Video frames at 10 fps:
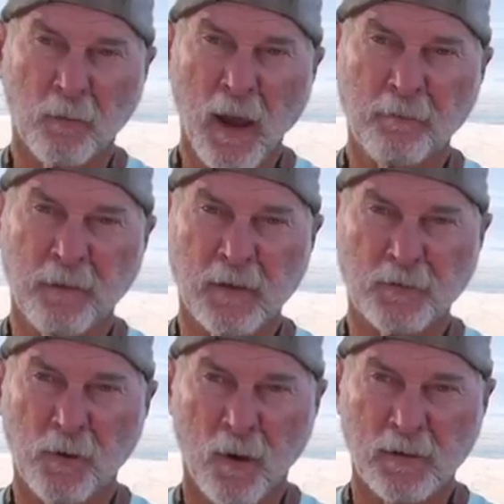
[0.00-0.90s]
the redfish
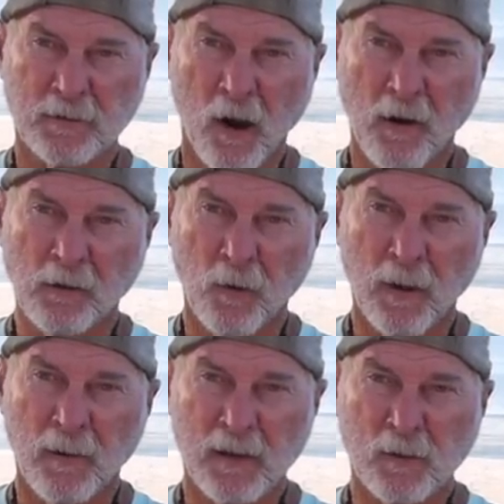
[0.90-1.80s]
tours started
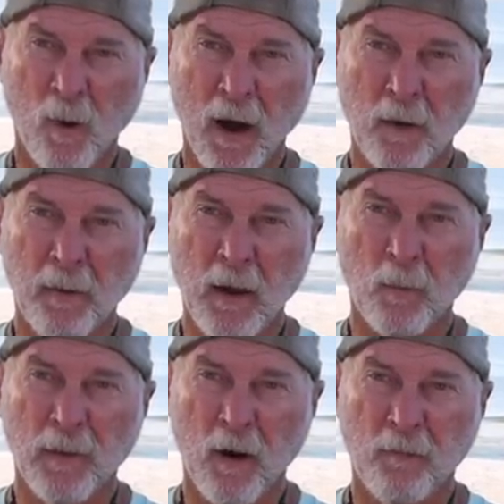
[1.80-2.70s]
doing this quite a bit
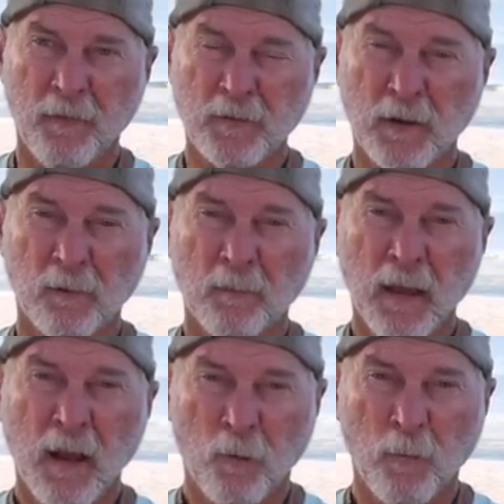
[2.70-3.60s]
when they were fishing
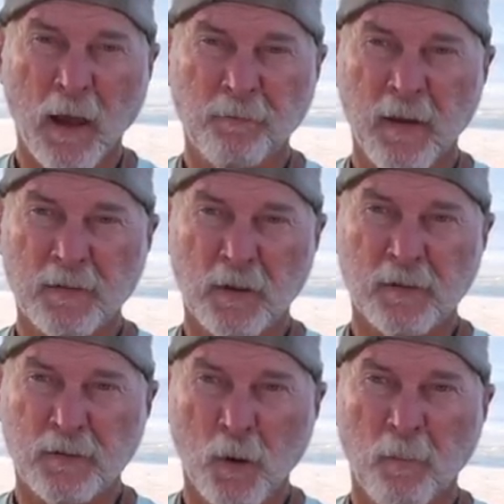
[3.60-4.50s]
redfish in
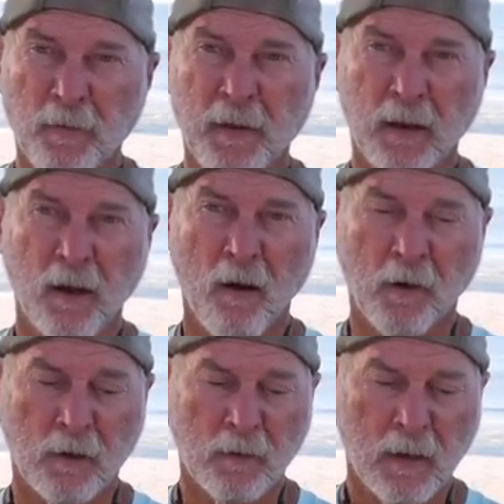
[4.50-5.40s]
super thick
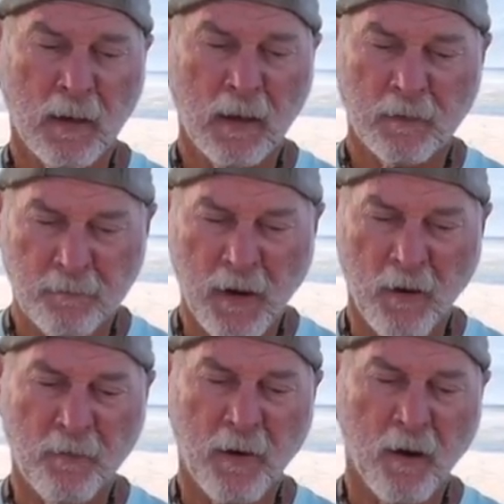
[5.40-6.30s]
cover.
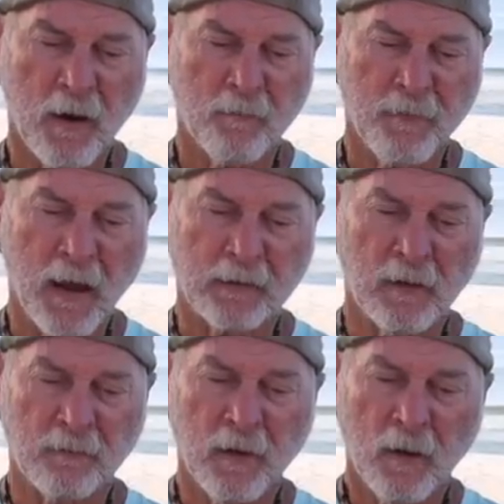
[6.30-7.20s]
Very, very
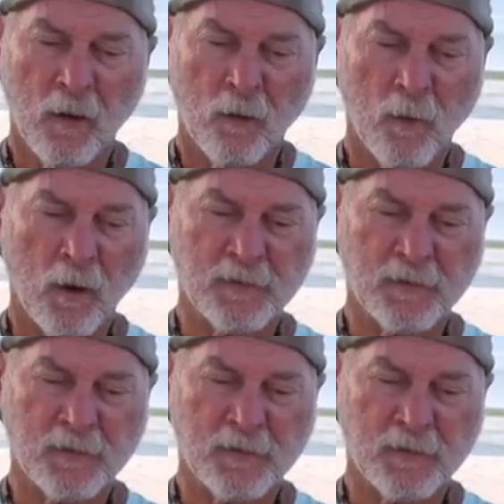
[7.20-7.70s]
effective, real